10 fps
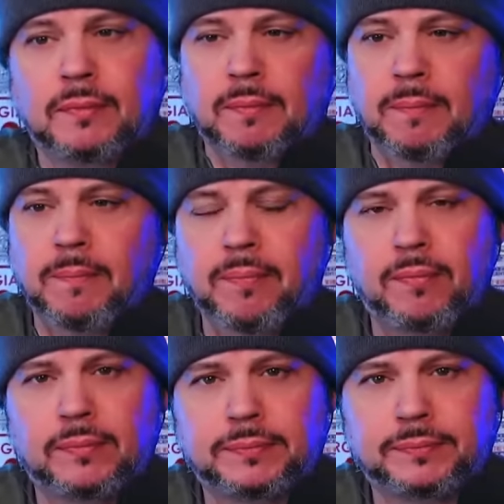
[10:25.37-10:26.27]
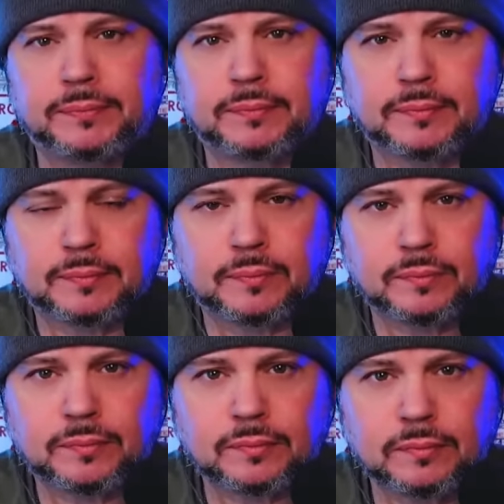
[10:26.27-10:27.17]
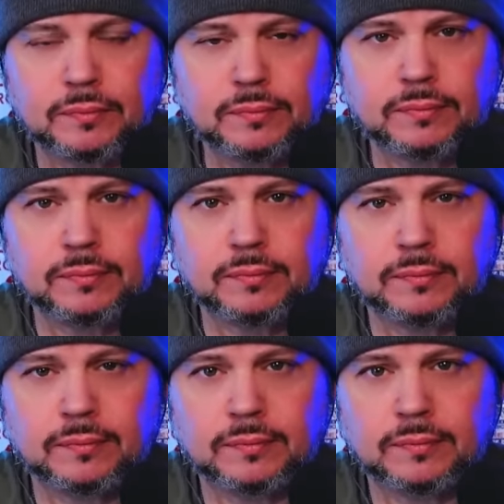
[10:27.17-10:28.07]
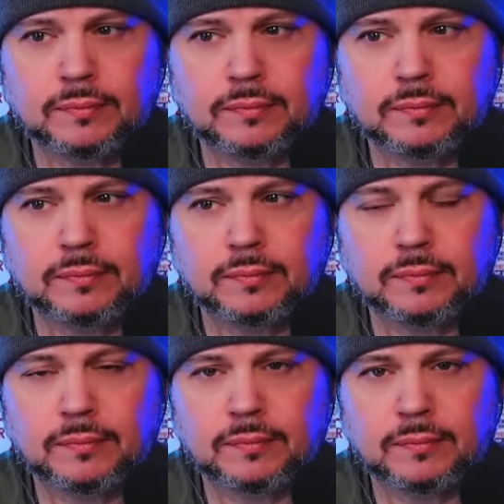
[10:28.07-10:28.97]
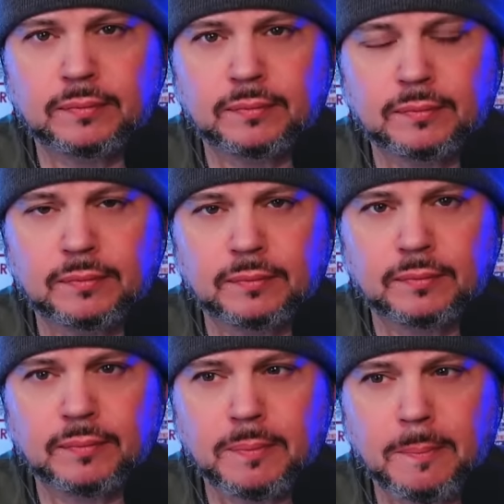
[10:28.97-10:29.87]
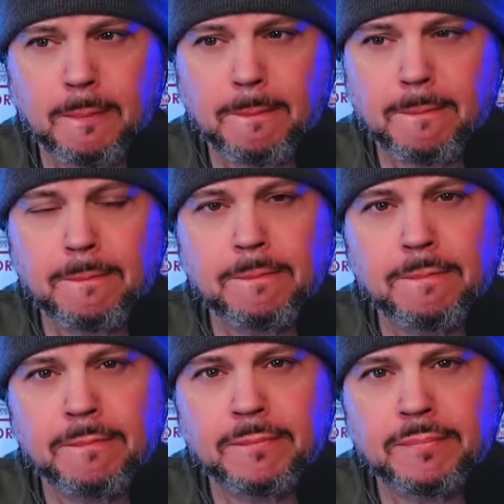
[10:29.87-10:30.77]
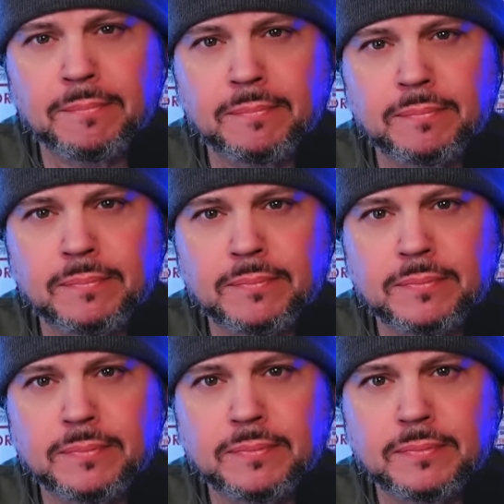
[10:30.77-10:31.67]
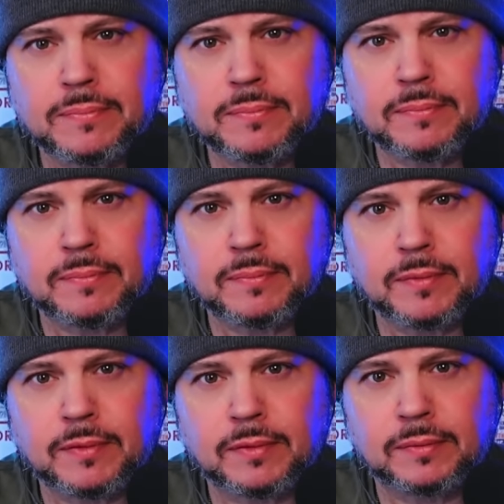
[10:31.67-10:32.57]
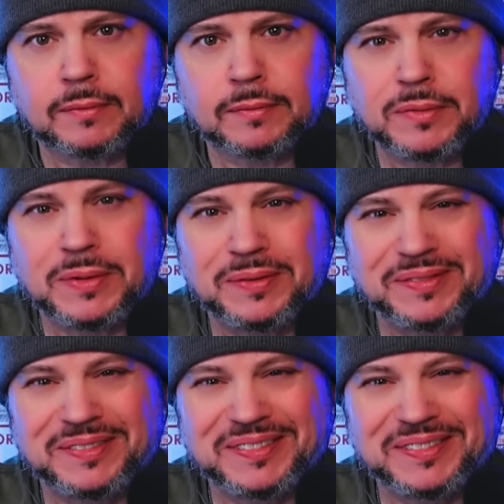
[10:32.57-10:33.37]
(silent)